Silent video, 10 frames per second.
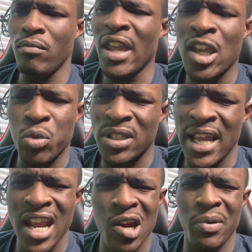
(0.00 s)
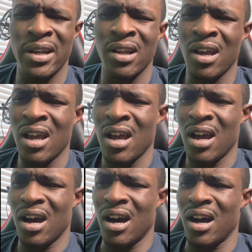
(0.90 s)
he was there and
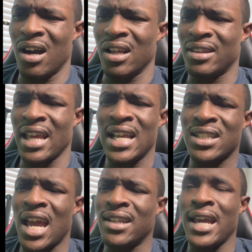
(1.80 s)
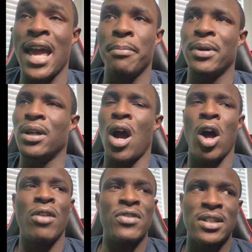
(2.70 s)
uh, things like that. But
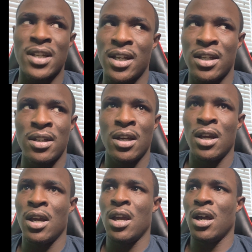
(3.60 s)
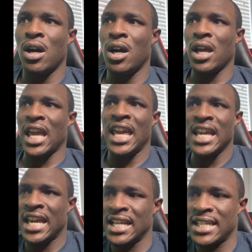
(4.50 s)
all of a sudden, uh, he
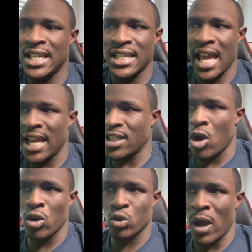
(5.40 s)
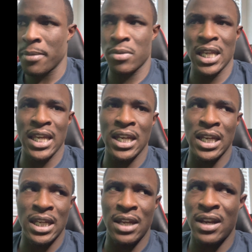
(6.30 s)
gets his case whole swipe clean,
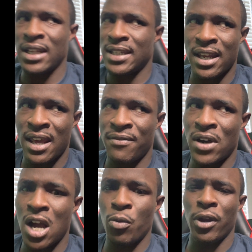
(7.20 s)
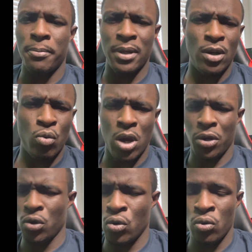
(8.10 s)
and then they say that Von would have been the one
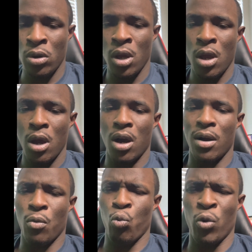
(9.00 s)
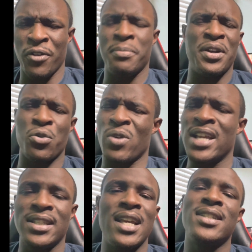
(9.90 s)
who uh, would have been
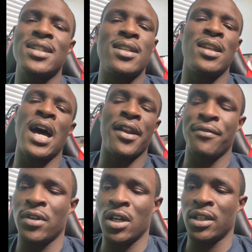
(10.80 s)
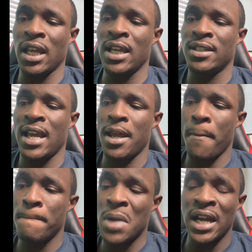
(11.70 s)
arrested. It's just a lot of uh, things that
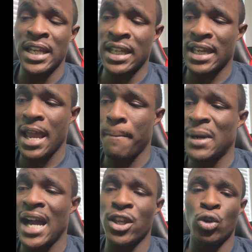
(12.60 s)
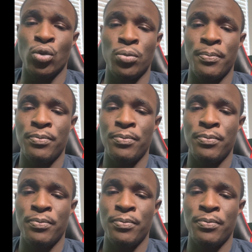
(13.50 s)
money can not buy you.